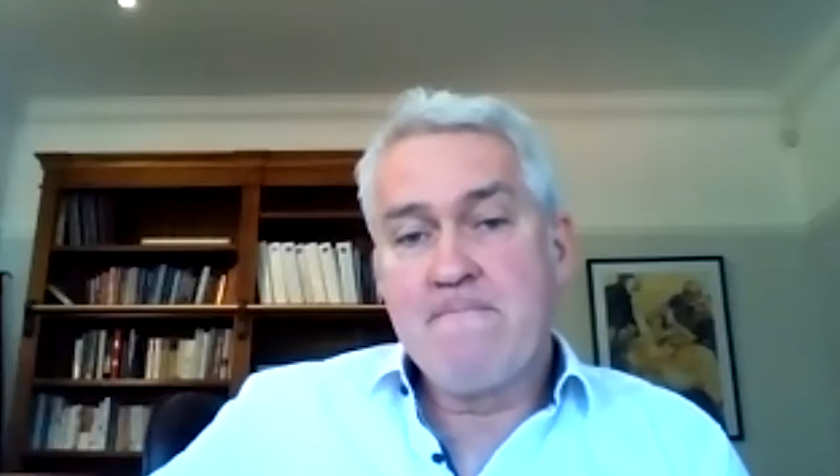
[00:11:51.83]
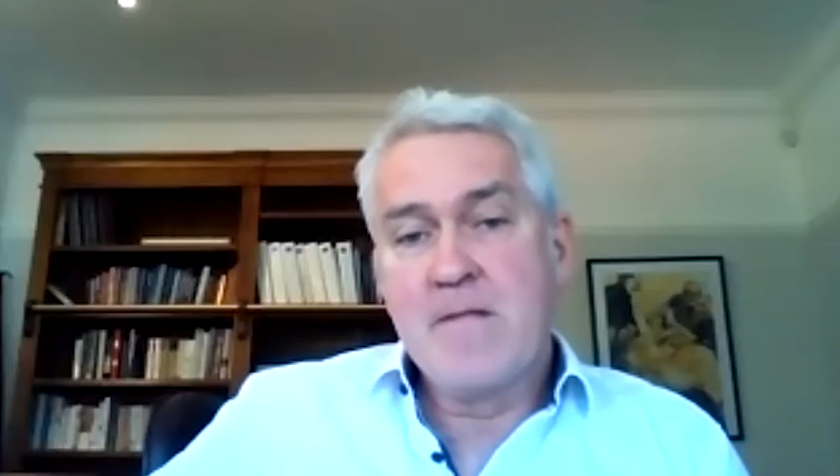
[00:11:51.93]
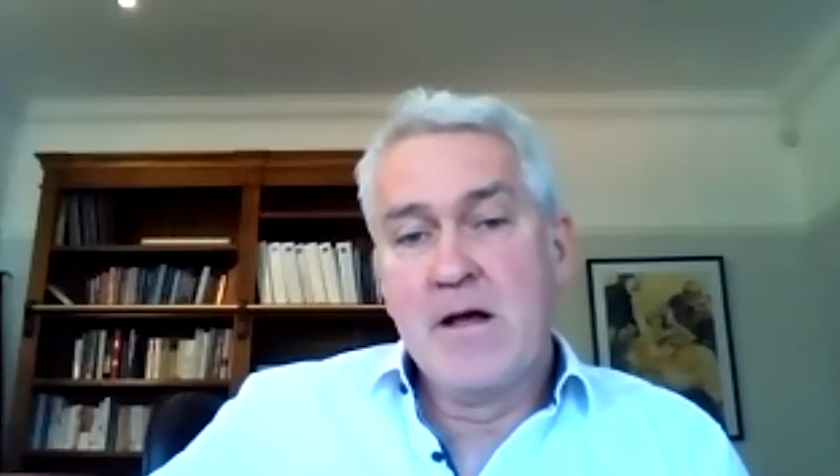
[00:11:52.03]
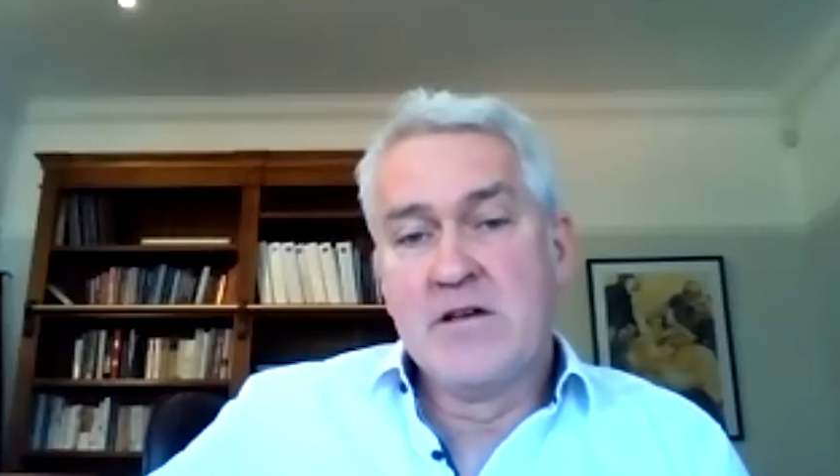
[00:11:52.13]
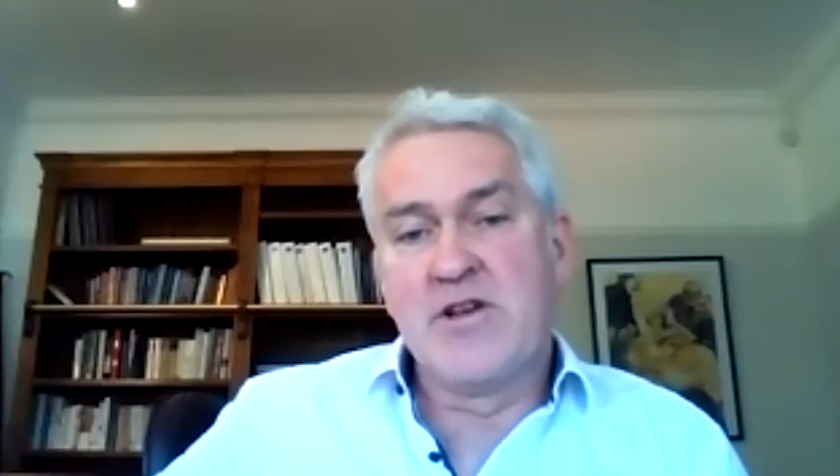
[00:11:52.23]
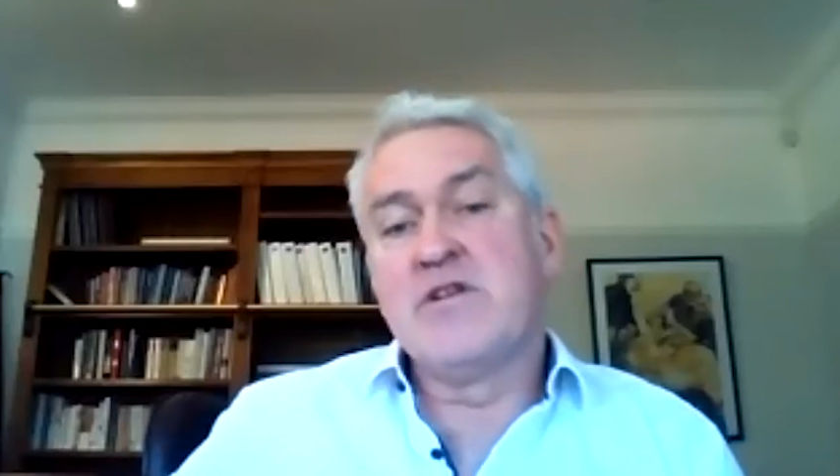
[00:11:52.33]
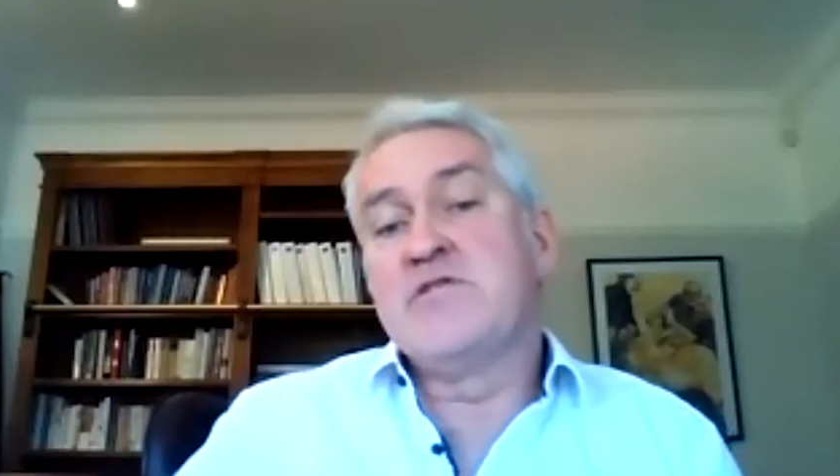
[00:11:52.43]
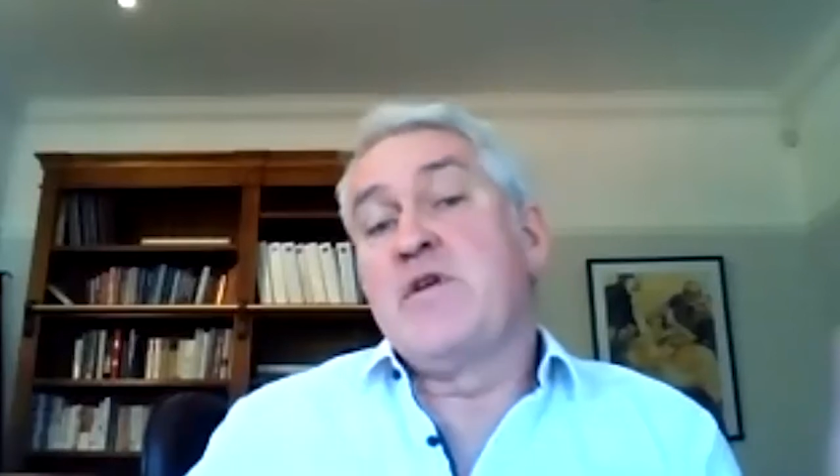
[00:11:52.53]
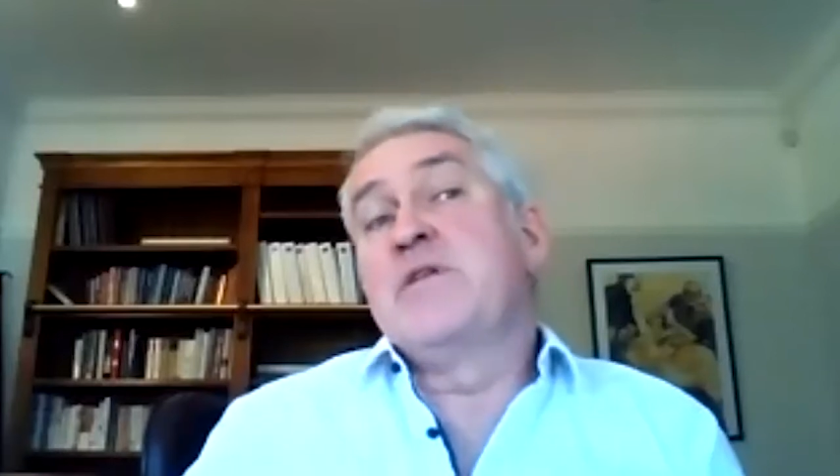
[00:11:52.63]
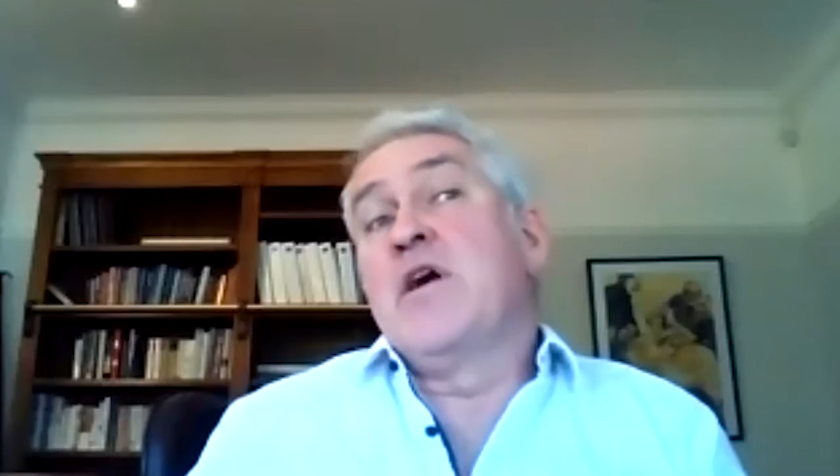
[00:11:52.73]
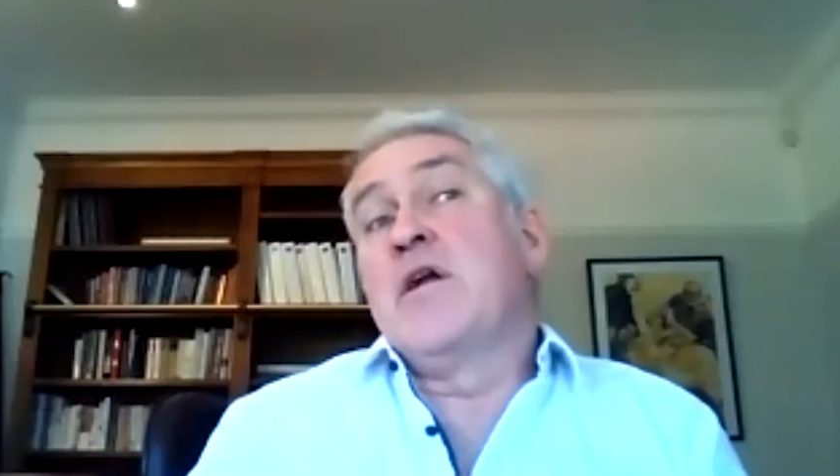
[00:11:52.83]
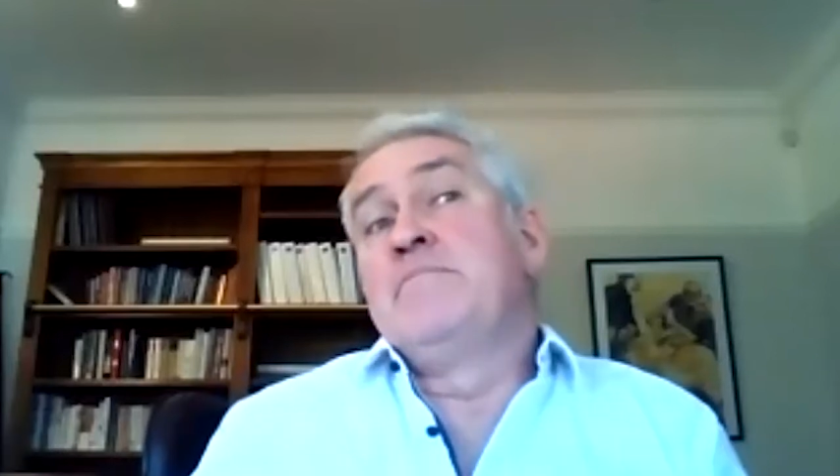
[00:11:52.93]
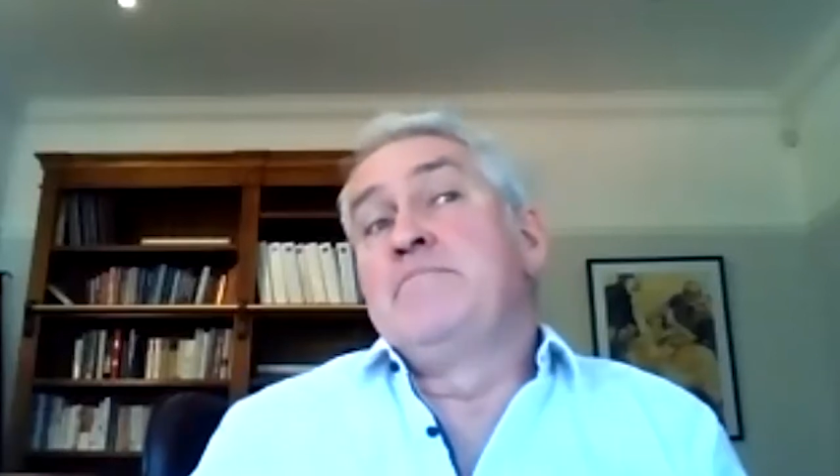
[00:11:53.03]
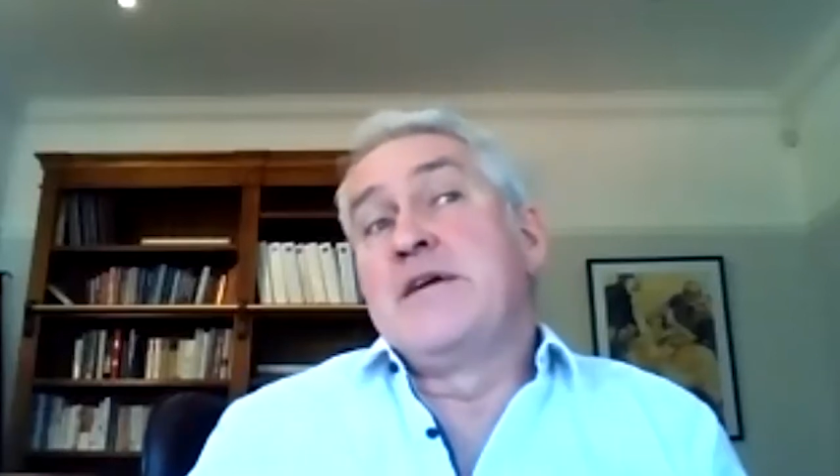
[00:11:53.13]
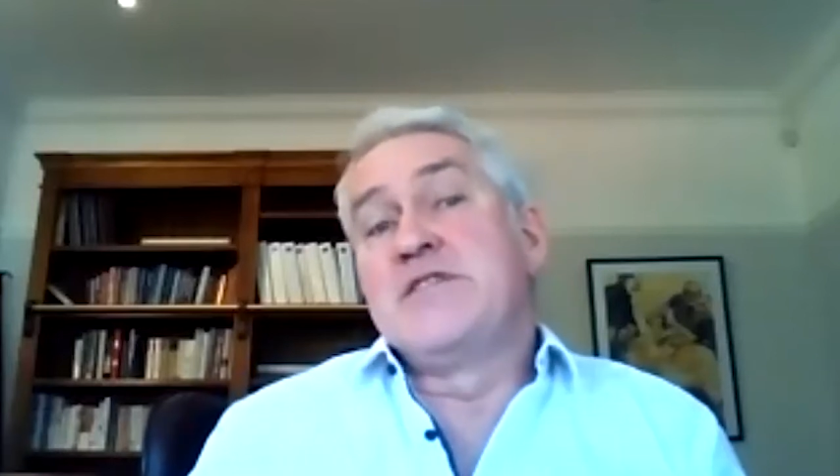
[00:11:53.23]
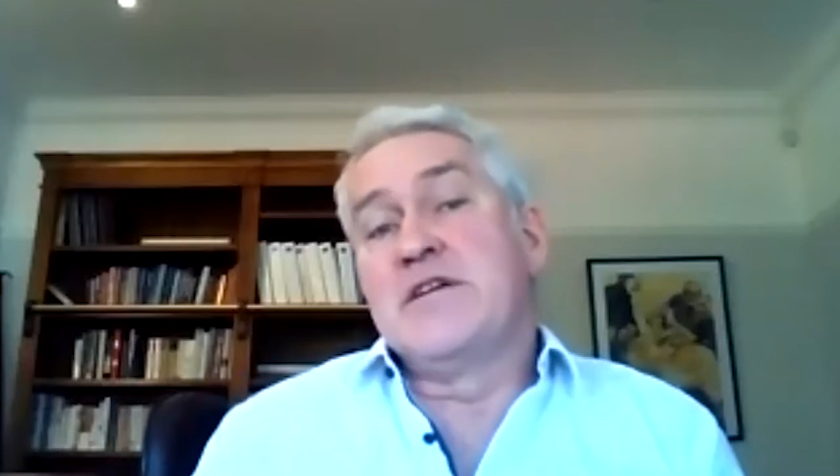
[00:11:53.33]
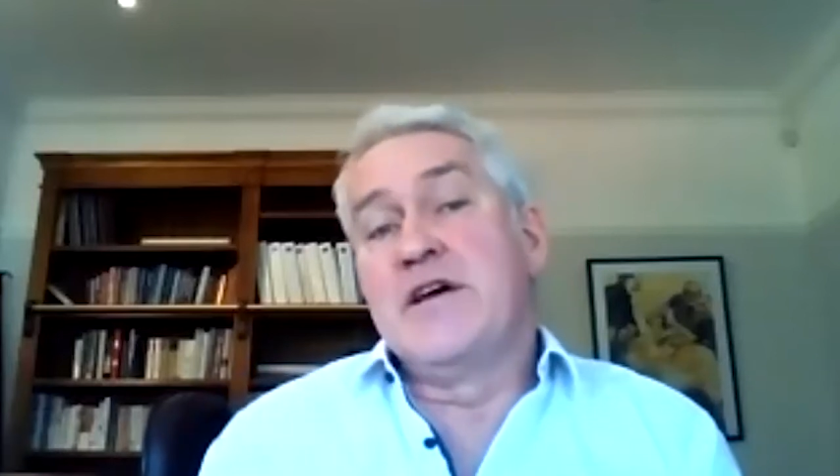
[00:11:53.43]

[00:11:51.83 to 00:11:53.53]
So there's three kind of basic: